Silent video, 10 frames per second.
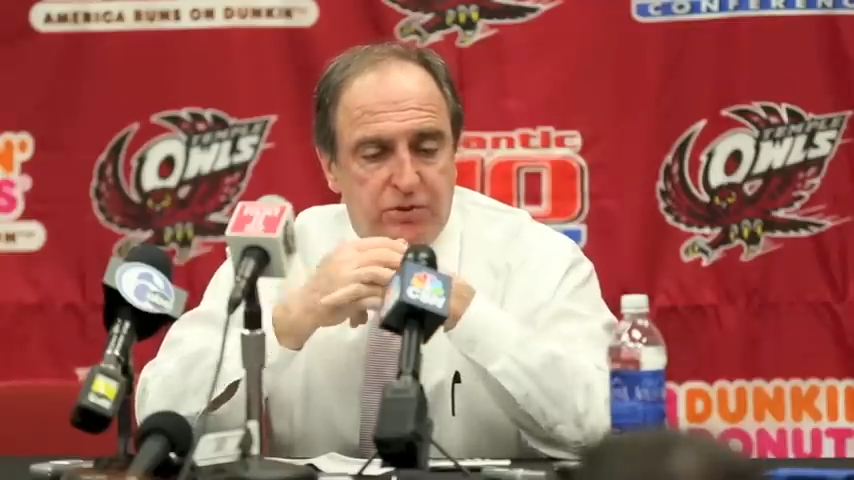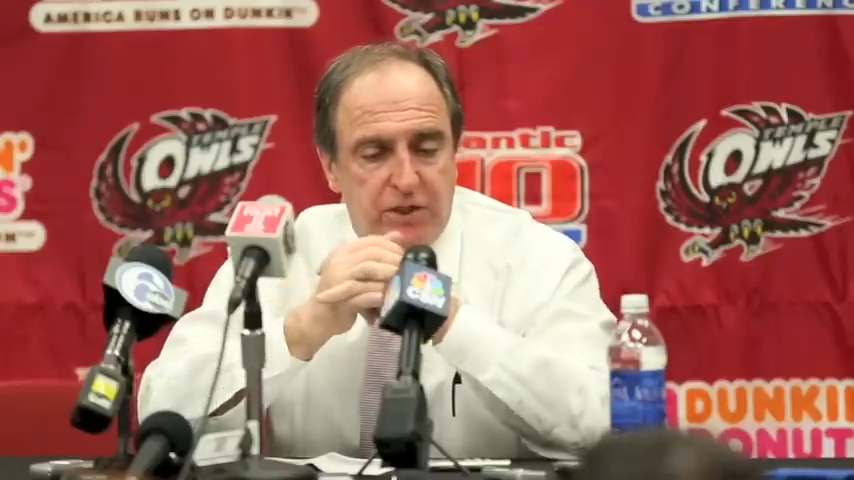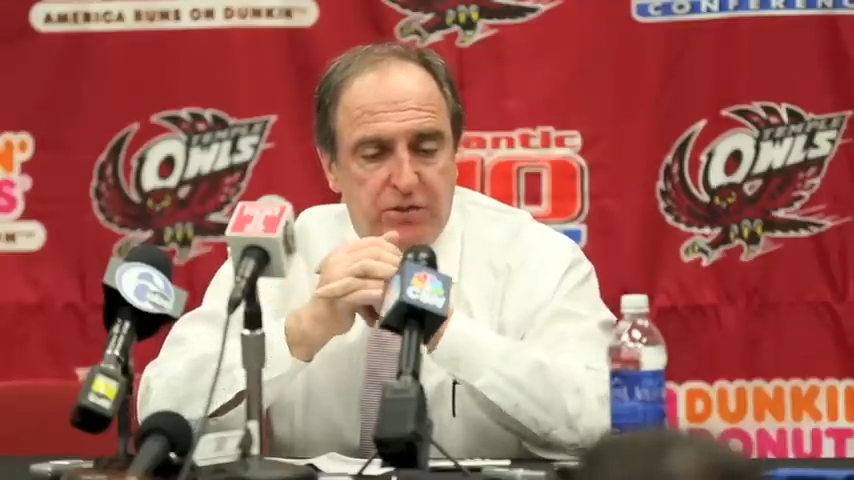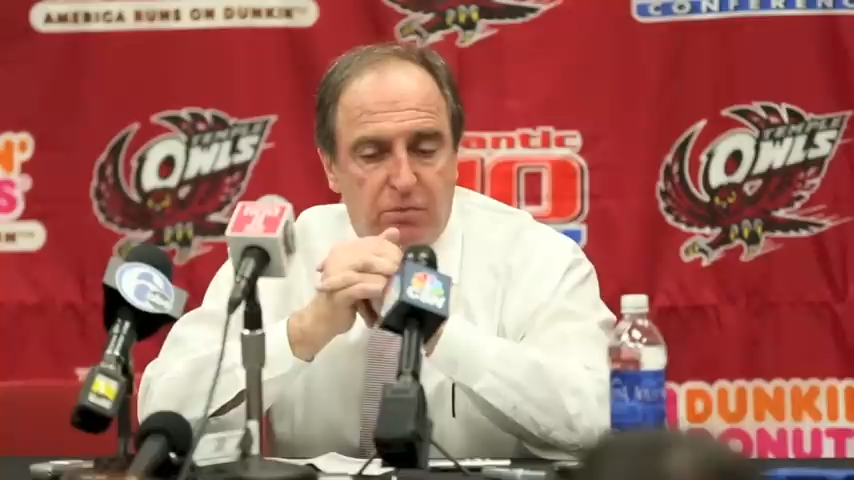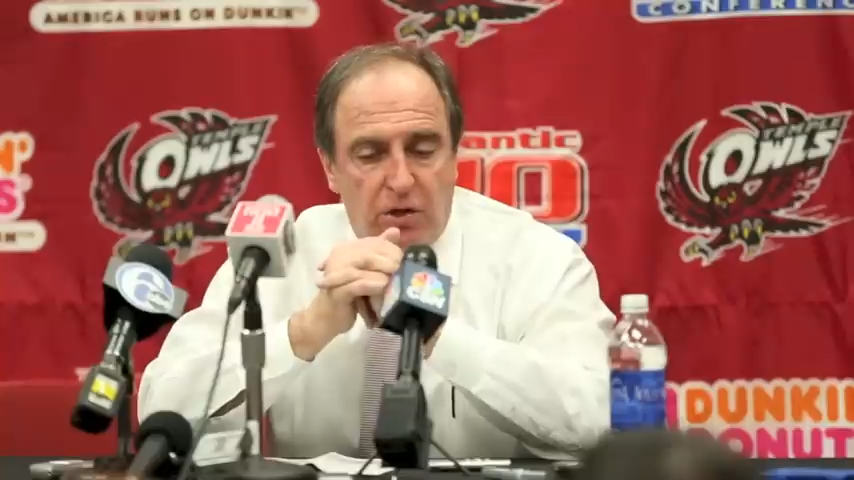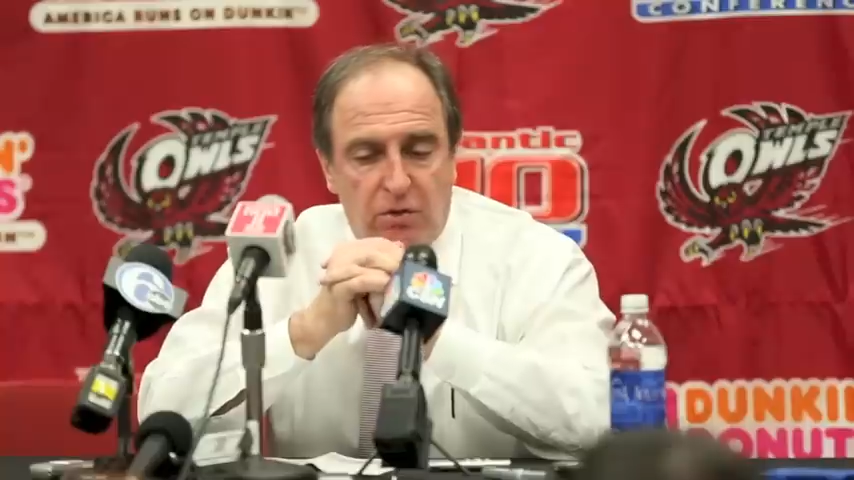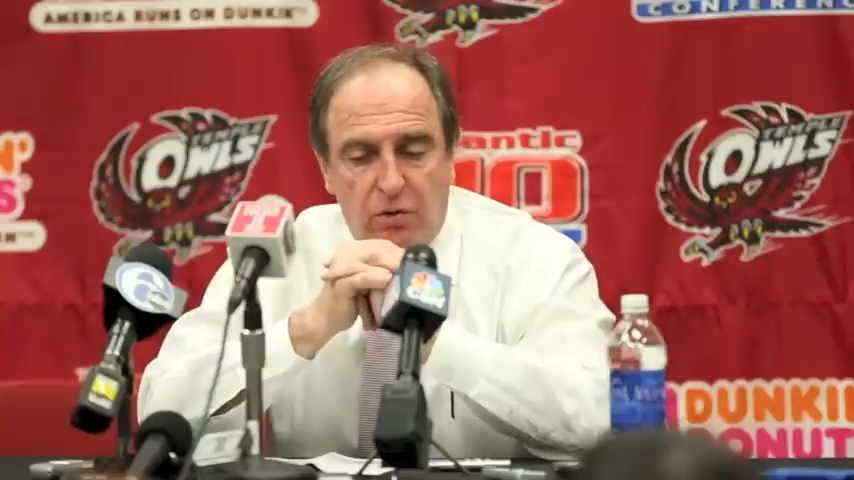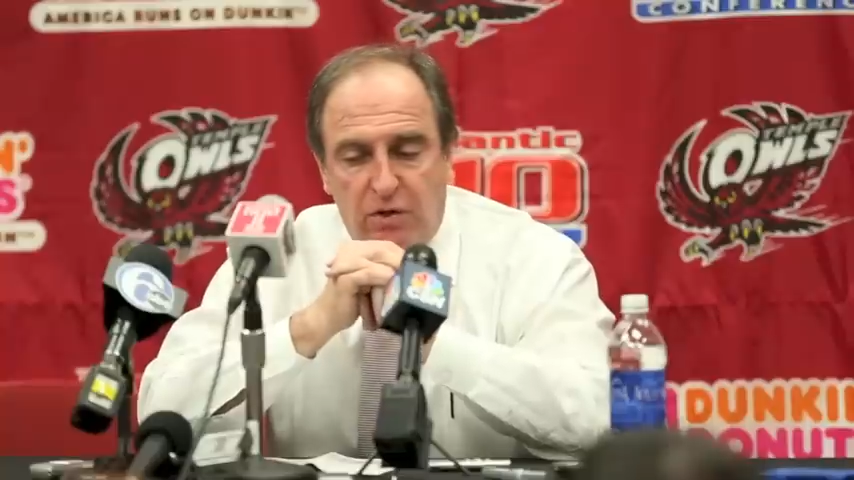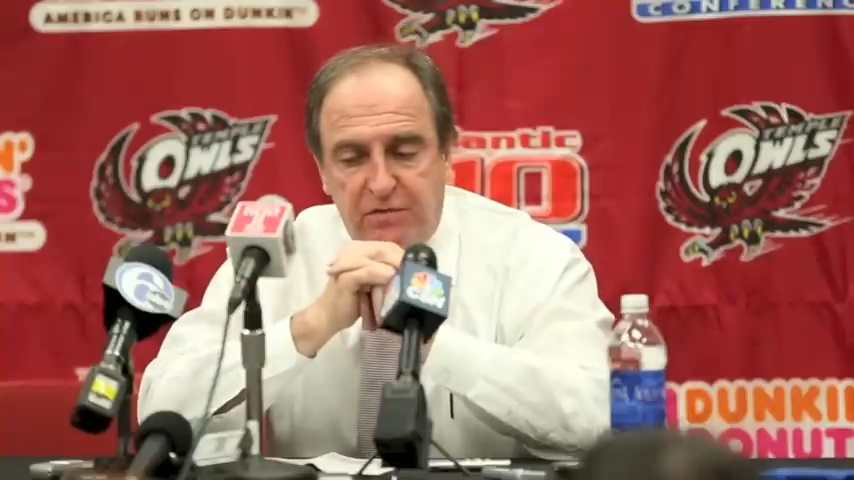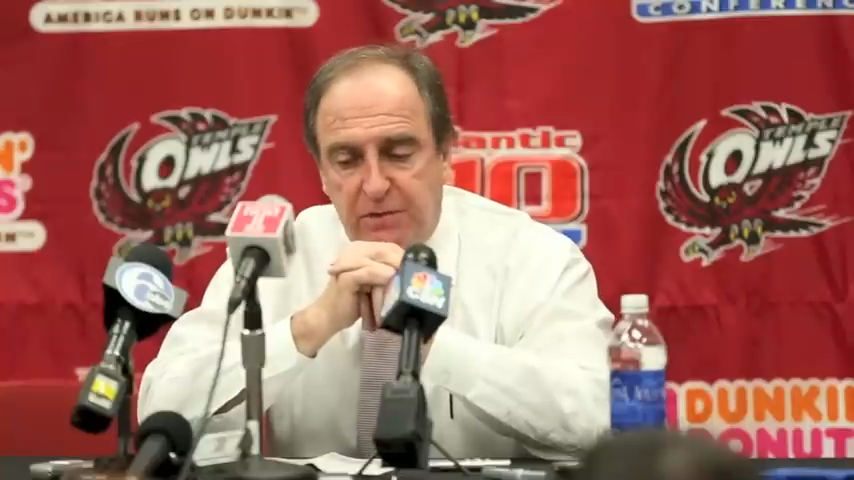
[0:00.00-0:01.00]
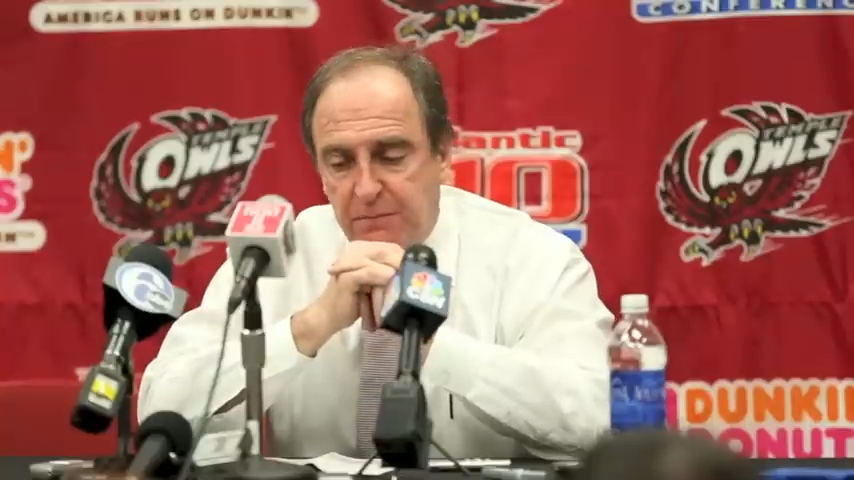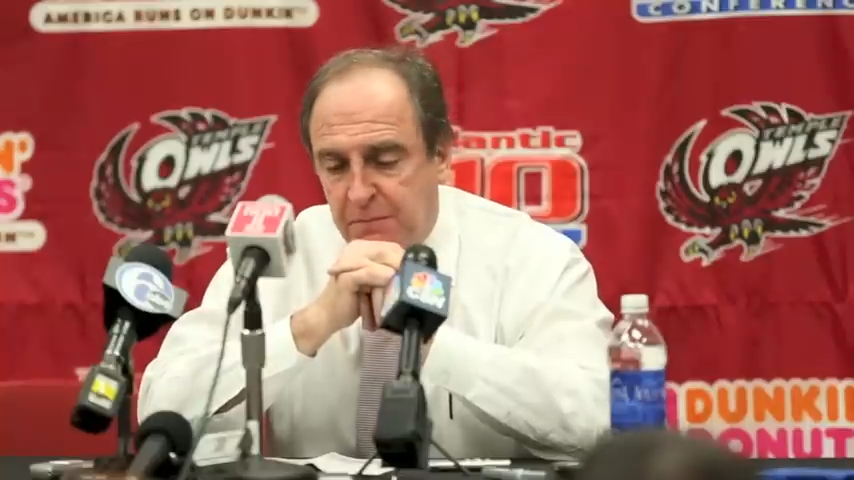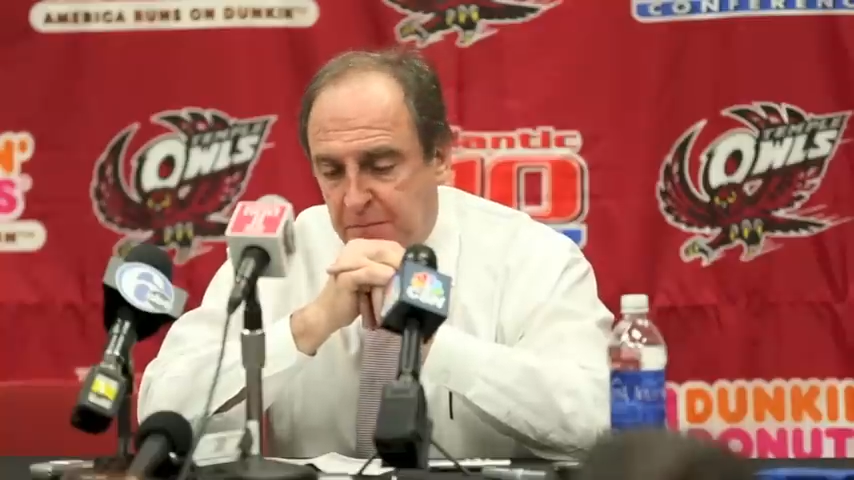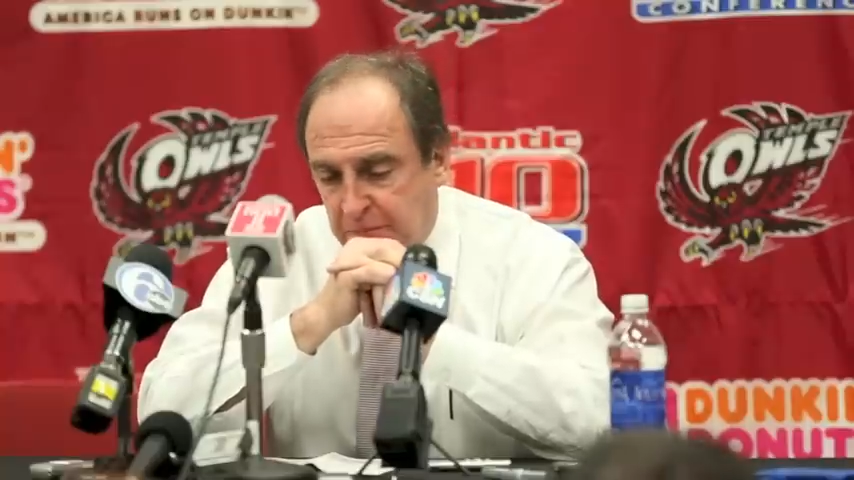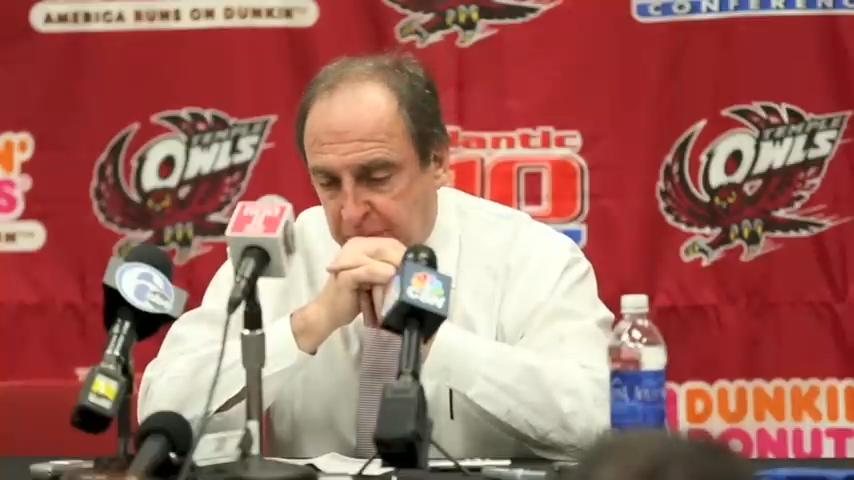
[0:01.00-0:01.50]
We'll take tomorrow off
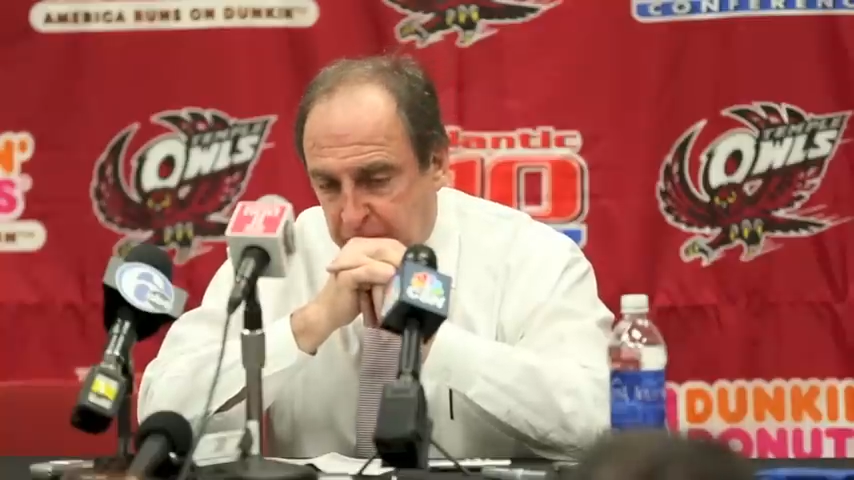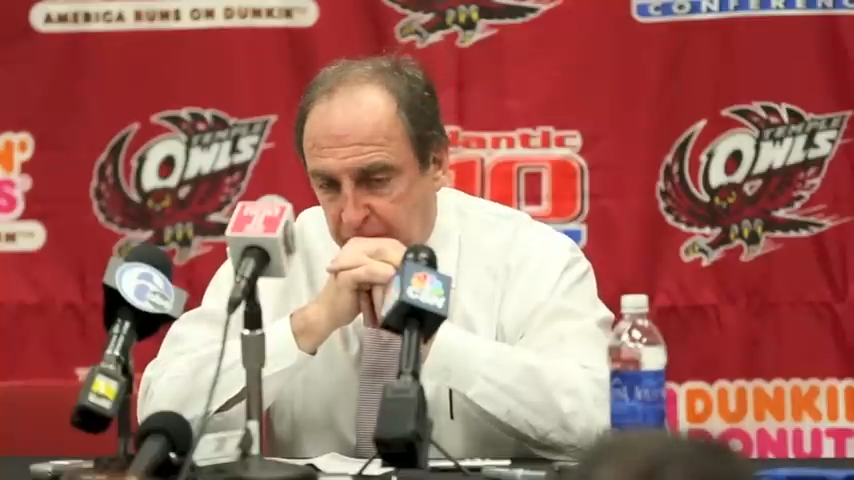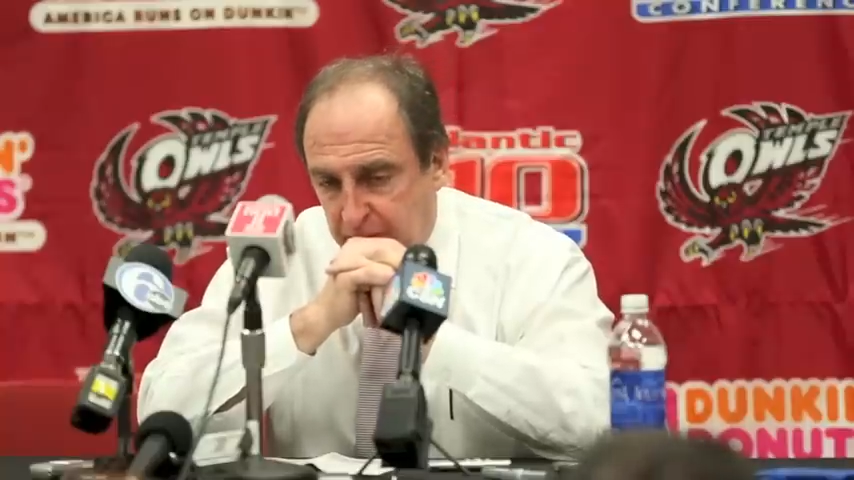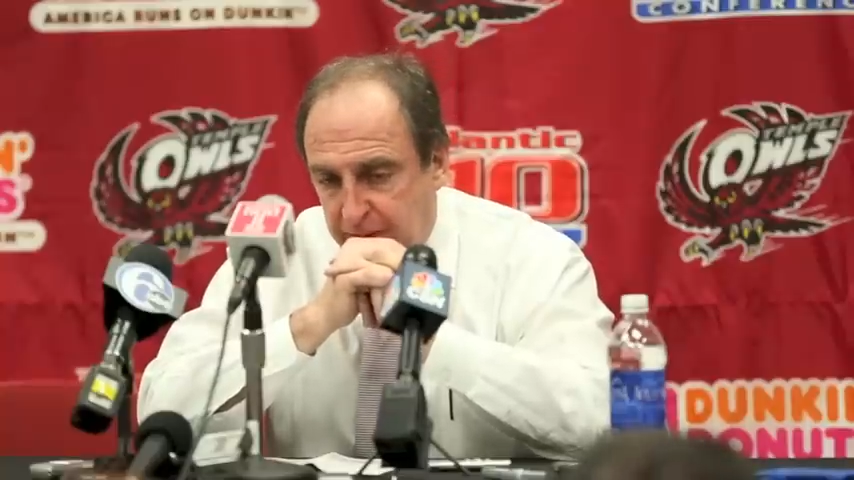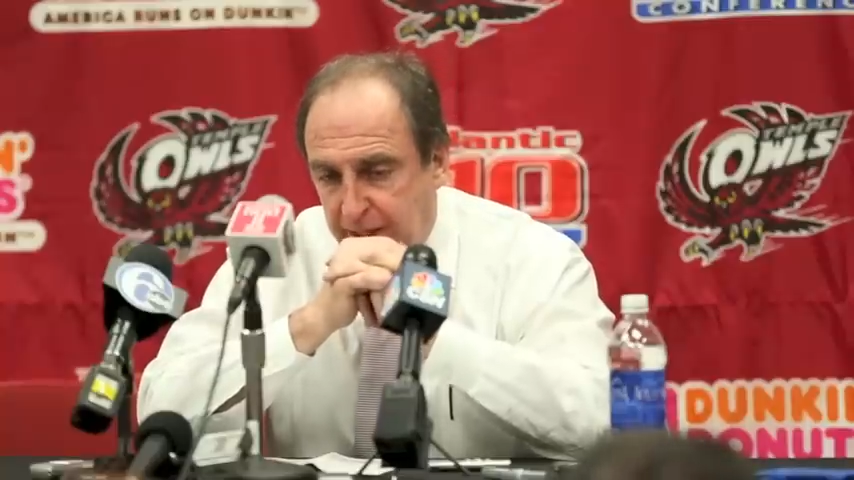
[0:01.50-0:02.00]
and